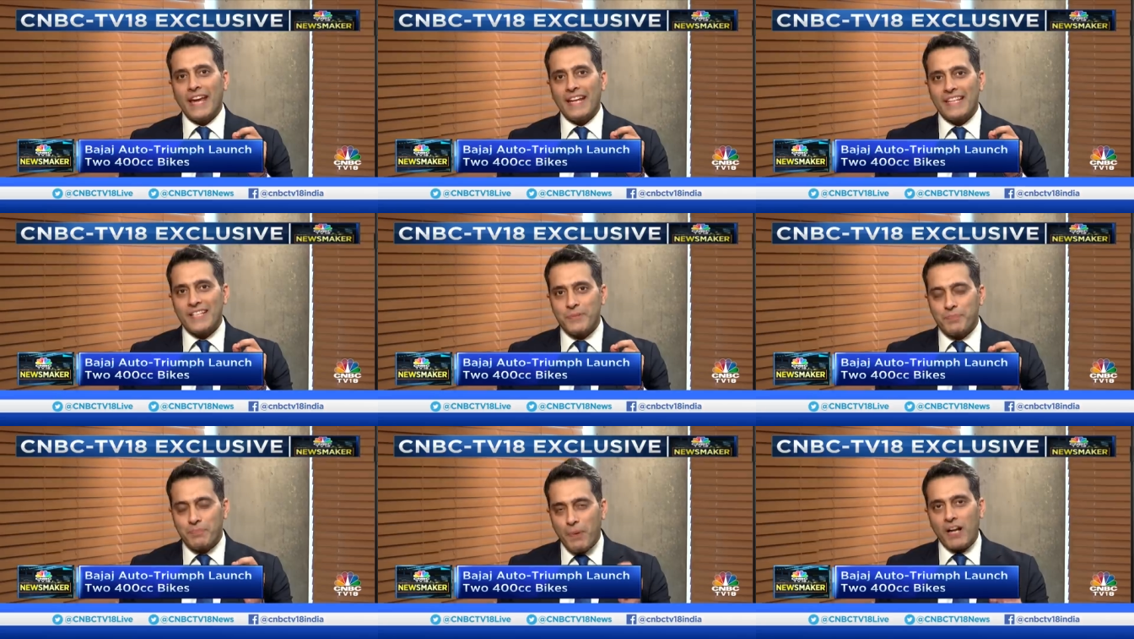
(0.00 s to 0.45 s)

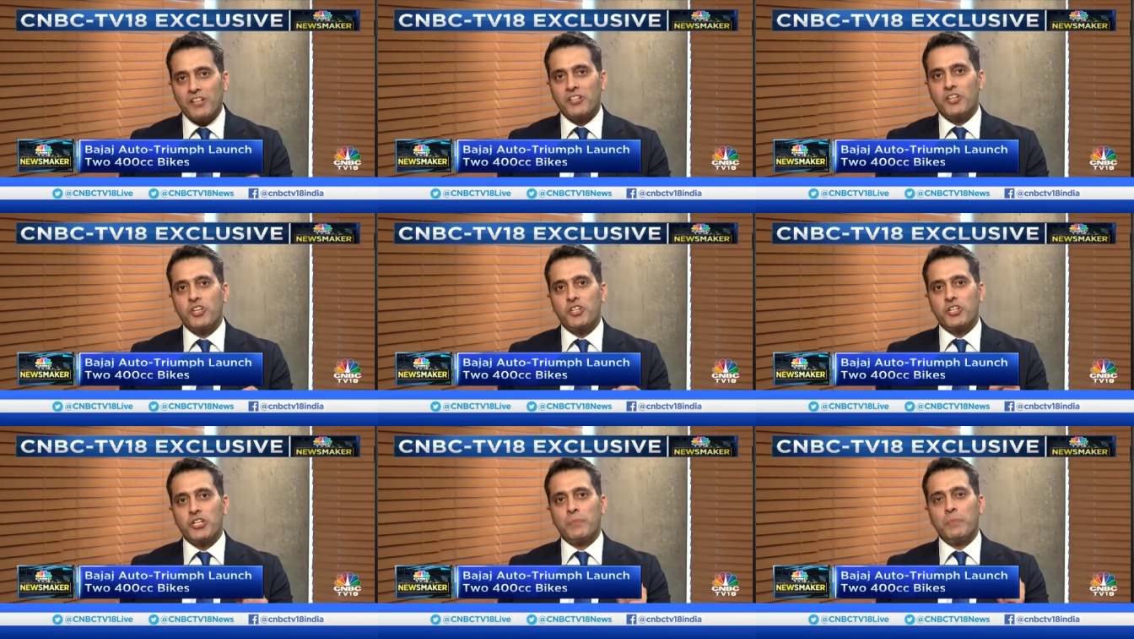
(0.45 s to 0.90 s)
its
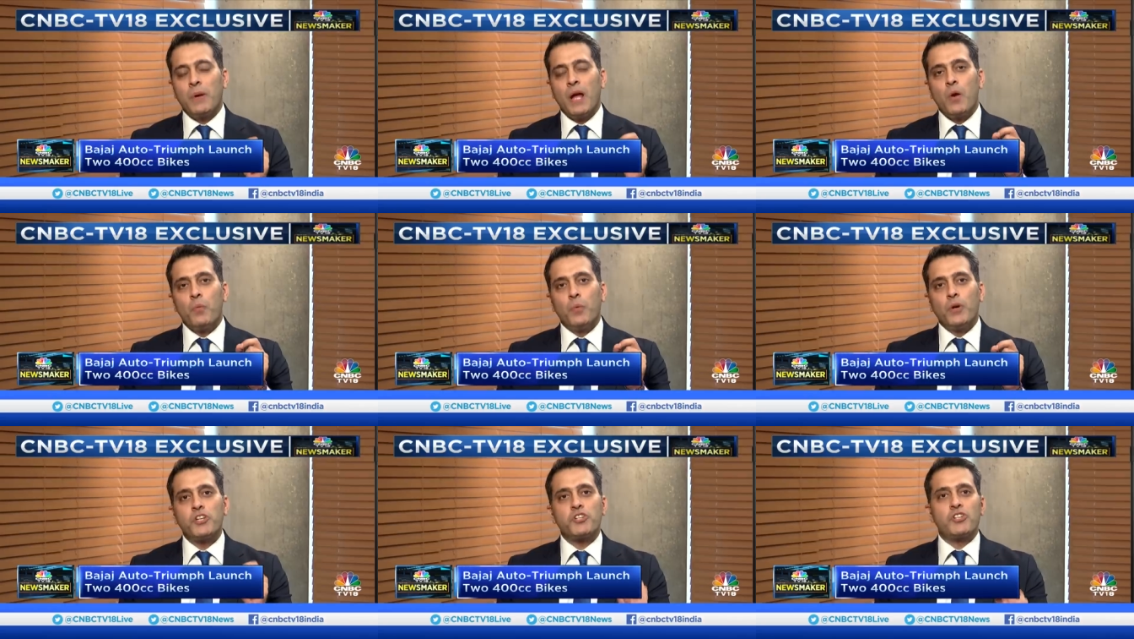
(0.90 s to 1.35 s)

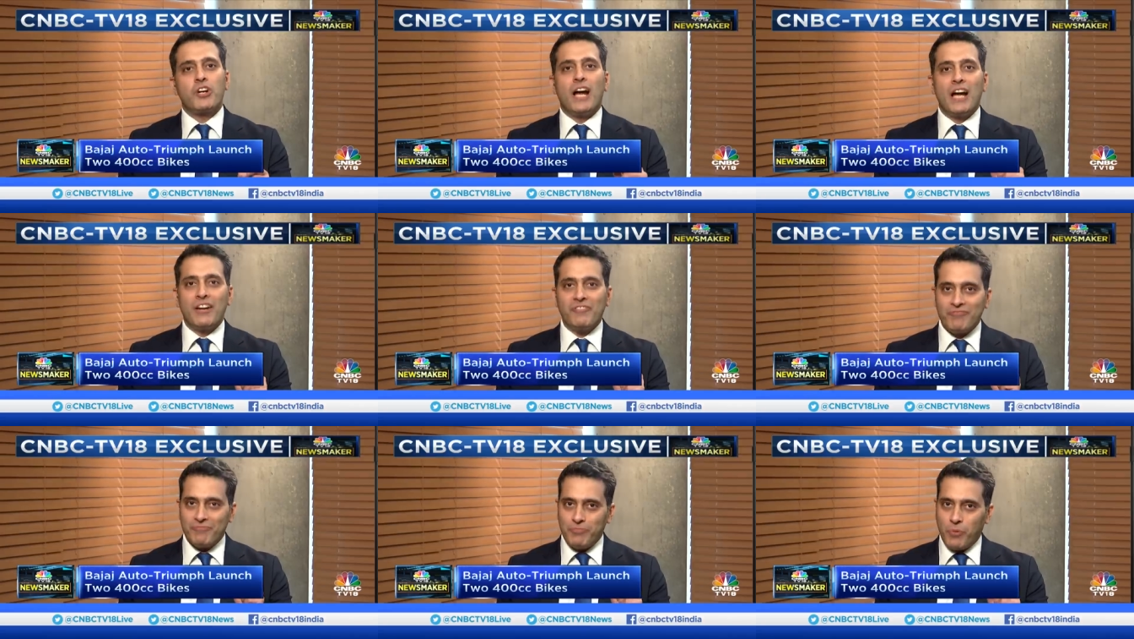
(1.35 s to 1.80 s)
partnership with
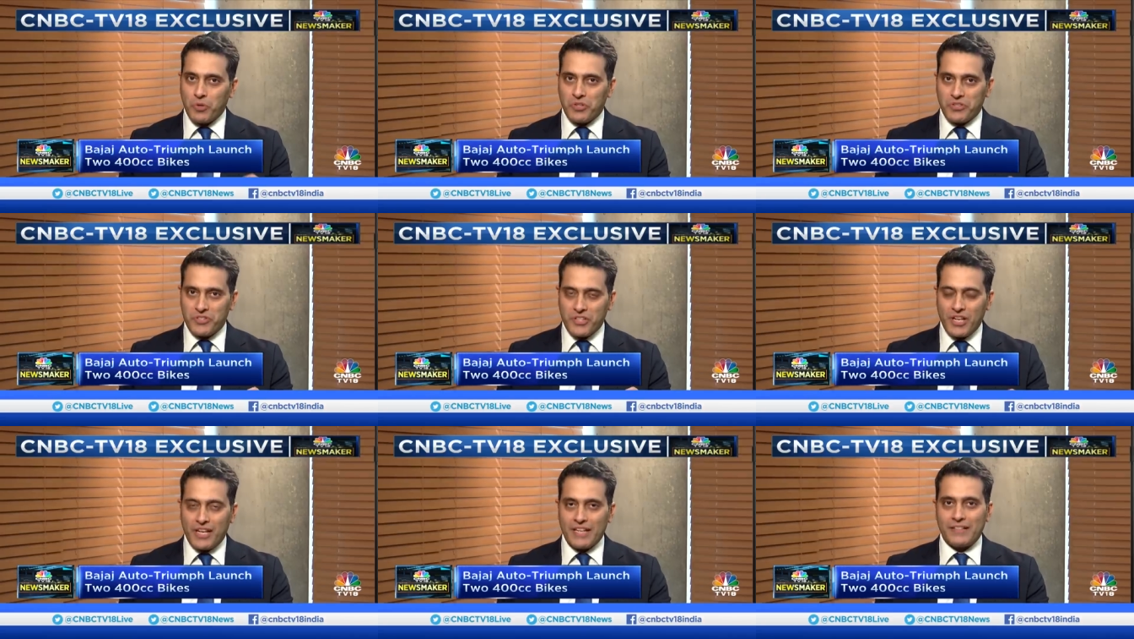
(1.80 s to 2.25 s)
Triumph
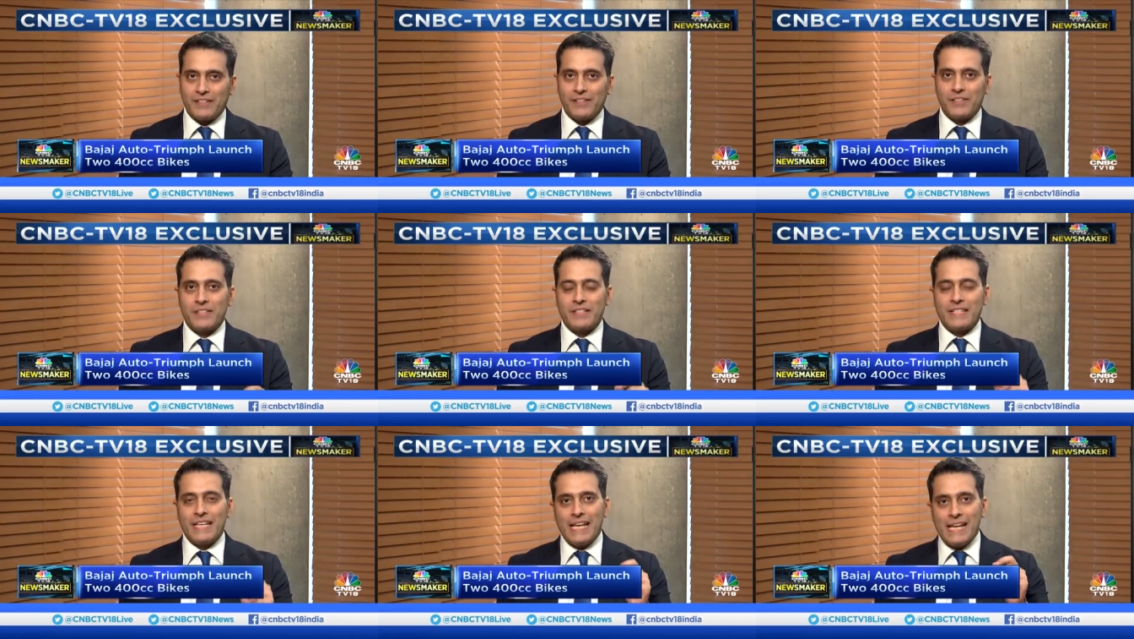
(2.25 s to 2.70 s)

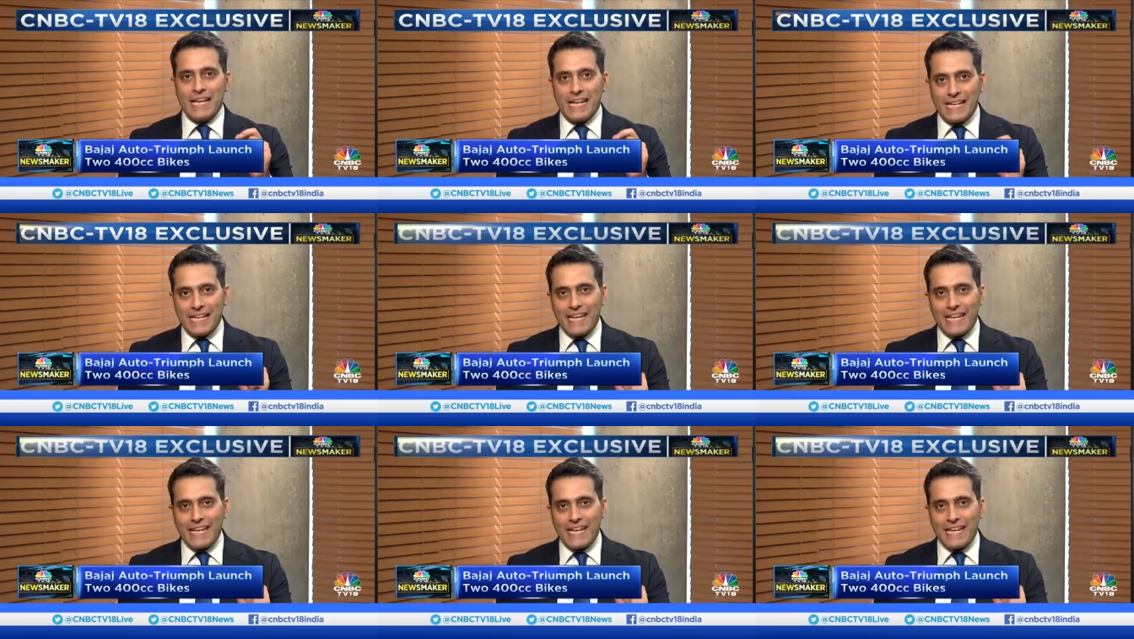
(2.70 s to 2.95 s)
Motorcycles.